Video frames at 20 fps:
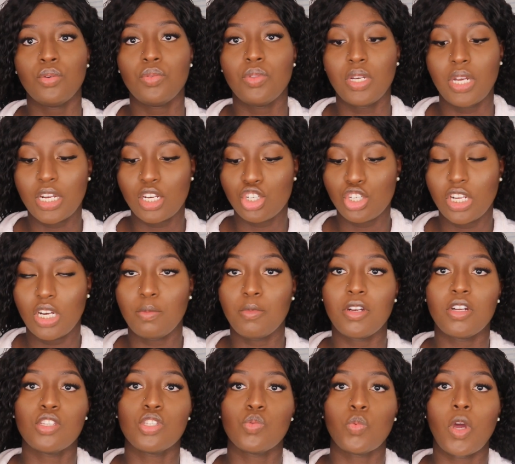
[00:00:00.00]
the next shade I'm
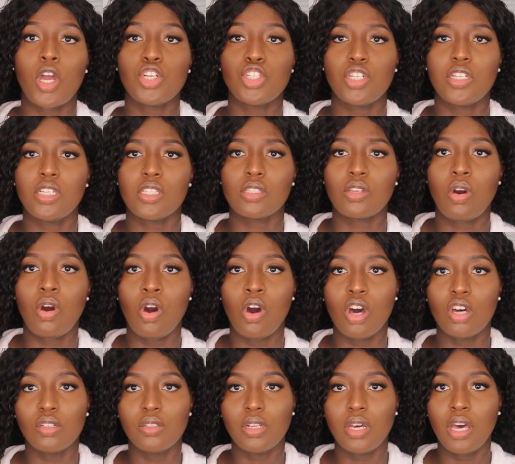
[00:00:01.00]
gonna swatch is
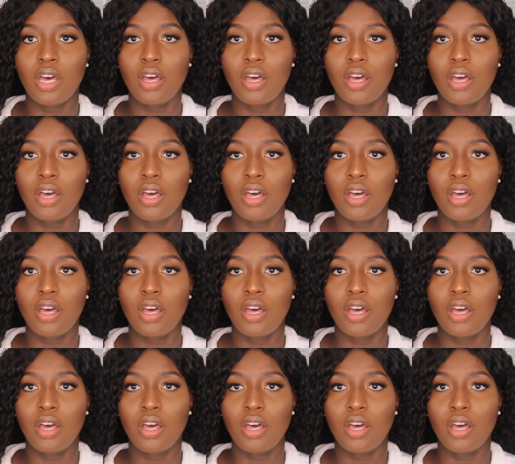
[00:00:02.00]
called